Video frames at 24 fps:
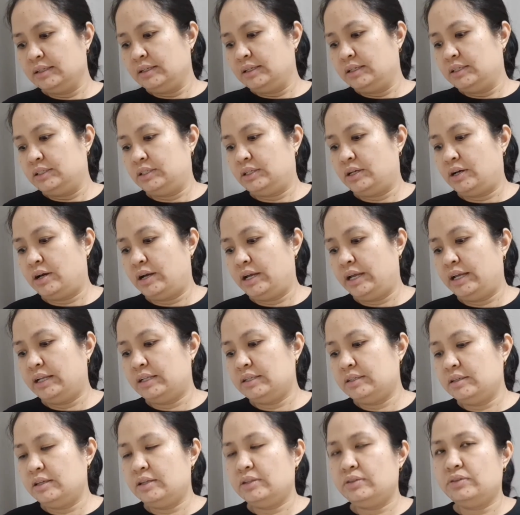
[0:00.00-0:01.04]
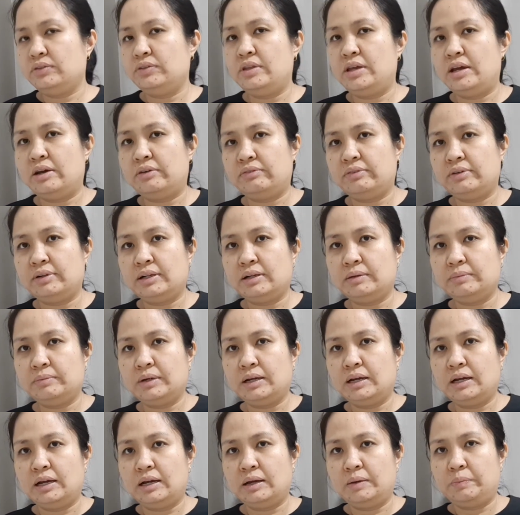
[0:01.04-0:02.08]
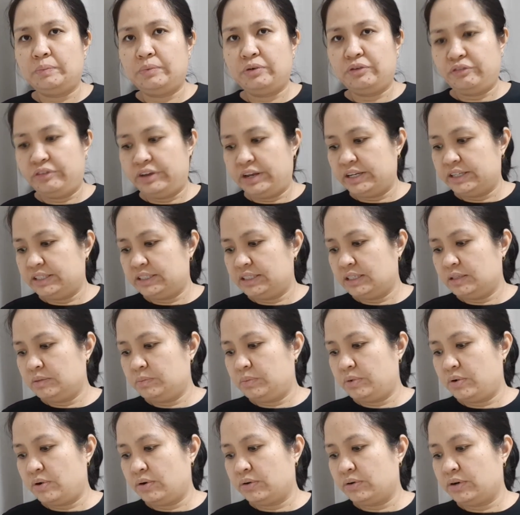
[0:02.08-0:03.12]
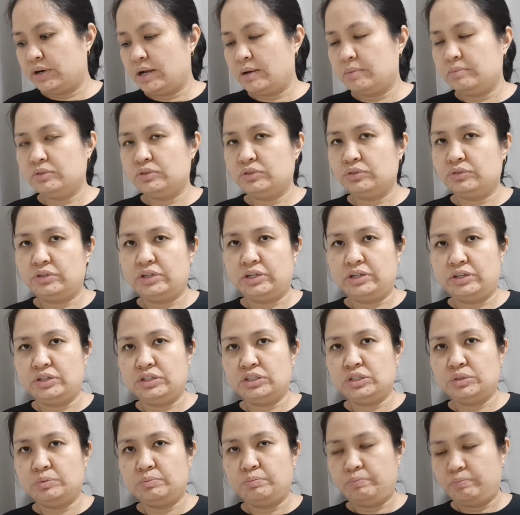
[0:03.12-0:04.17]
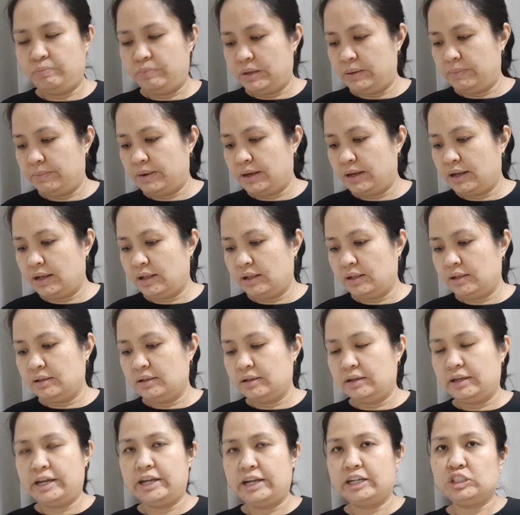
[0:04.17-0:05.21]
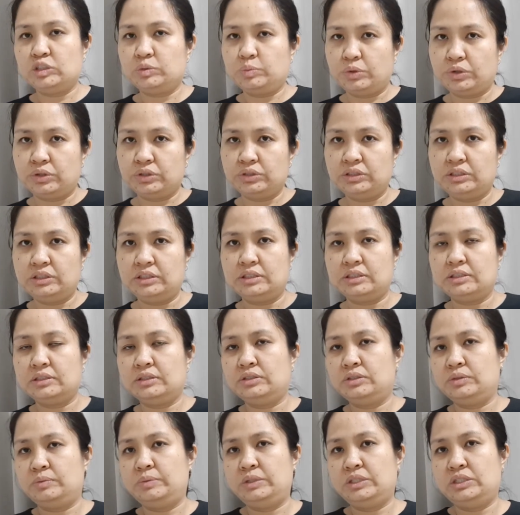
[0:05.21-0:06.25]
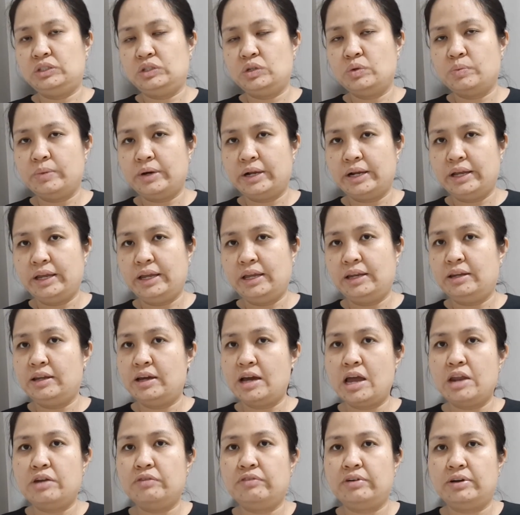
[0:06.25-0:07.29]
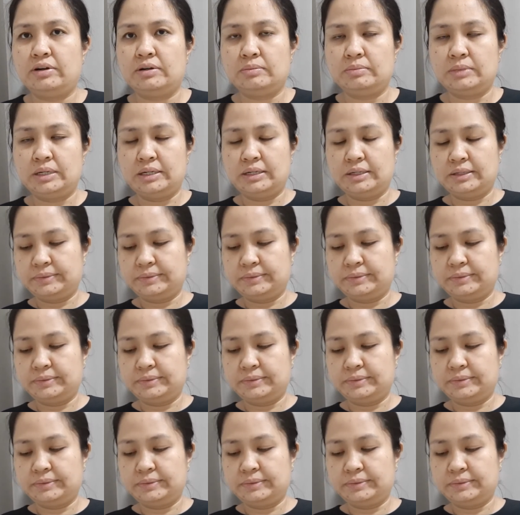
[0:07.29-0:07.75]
So it needs to develop a prevention program to reduce people exposure to Basidiomalacia in the environment.